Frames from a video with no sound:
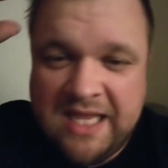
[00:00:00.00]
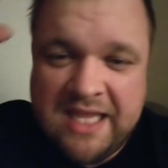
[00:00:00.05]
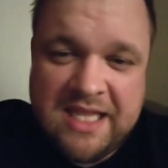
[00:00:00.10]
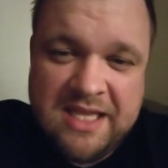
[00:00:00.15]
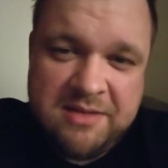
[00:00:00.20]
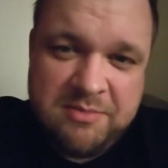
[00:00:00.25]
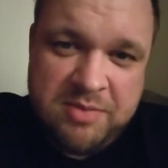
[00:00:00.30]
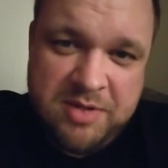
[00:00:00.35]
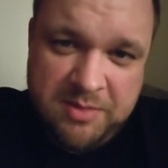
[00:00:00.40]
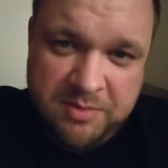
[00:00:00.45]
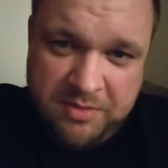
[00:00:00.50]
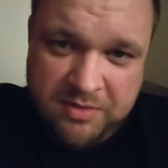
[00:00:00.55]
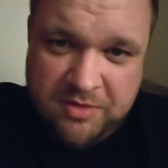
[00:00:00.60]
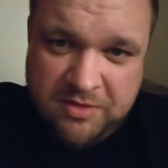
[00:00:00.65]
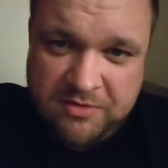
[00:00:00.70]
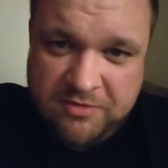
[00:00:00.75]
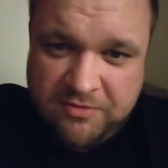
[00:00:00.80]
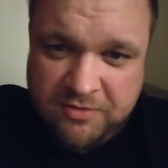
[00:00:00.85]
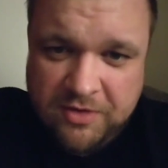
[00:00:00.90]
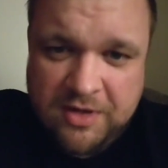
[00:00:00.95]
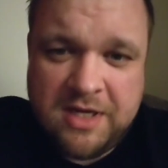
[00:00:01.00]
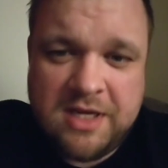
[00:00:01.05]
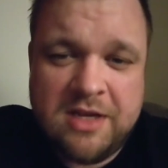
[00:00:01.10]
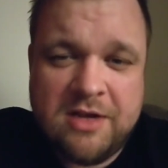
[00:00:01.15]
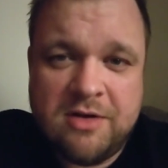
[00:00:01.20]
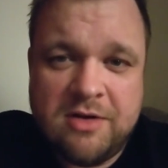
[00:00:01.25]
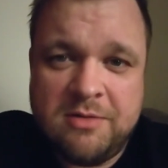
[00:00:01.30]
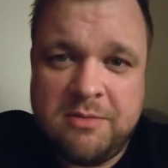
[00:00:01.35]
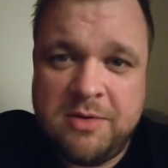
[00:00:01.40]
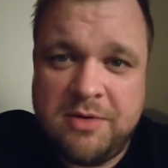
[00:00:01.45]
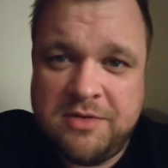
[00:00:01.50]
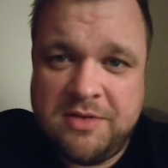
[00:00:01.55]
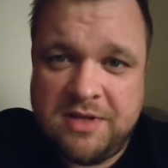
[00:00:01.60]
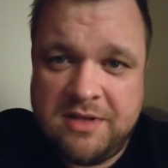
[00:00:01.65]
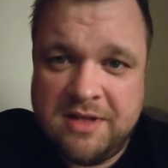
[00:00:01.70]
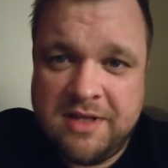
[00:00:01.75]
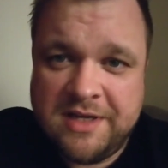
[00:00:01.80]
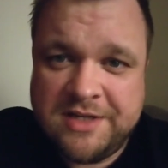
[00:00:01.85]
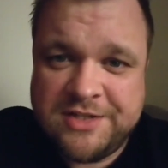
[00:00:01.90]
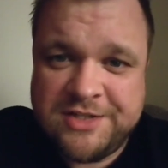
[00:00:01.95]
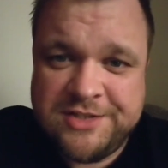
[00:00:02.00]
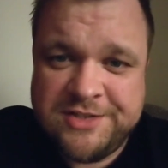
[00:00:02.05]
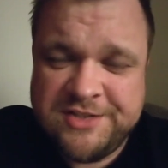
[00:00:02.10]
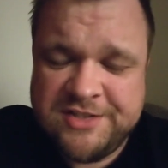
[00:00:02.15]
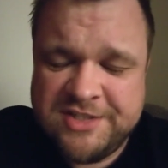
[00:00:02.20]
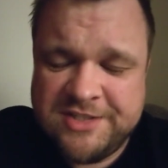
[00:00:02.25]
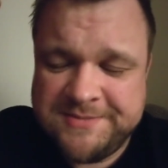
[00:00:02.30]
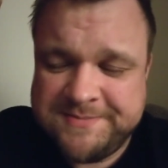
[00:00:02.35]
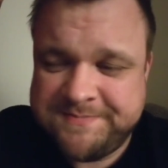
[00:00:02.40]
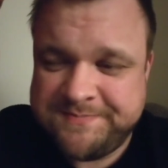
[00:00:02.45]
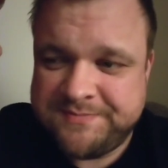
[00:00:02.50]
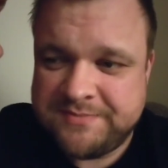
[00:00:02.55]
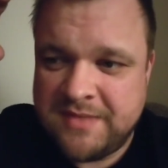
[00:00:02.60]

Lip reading: I get people are freaking out about the elections.